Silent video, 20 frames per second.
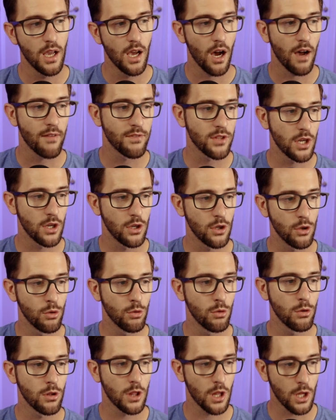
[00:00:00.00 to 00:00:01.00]
of the
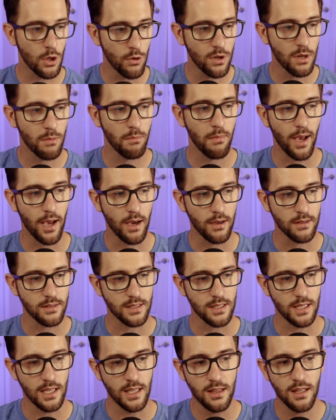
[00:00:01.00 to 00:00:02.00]
new loan amount
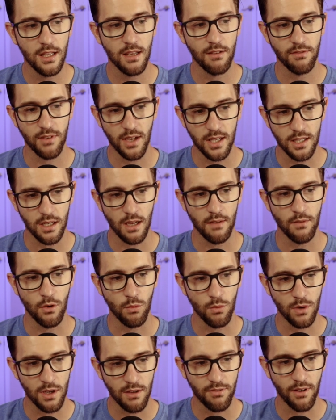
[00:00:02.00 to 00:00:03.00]
in the event of a
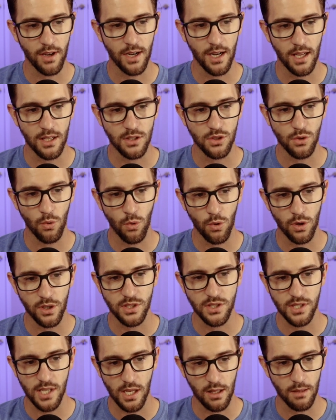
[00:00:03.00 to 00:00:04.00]
refinance or a
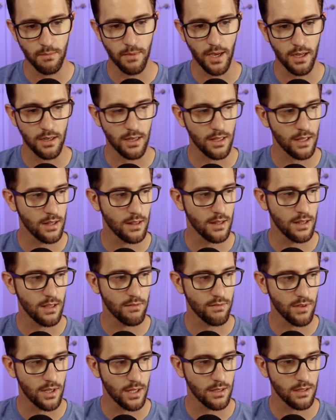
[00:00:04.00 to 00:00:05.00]
sale amount in the
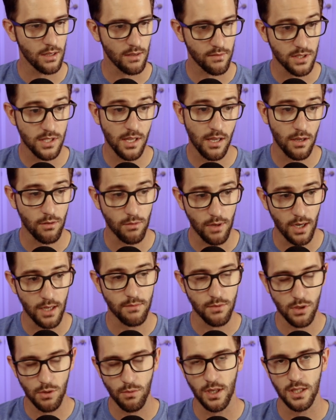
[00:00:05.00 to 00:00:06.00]
event of a sale, right?
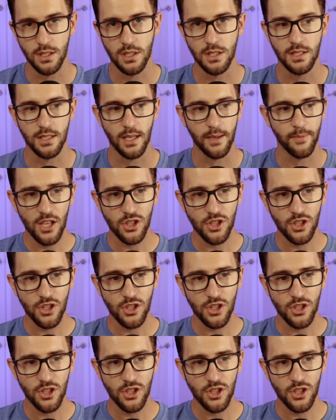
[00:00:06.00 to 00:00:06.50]
So what I just said.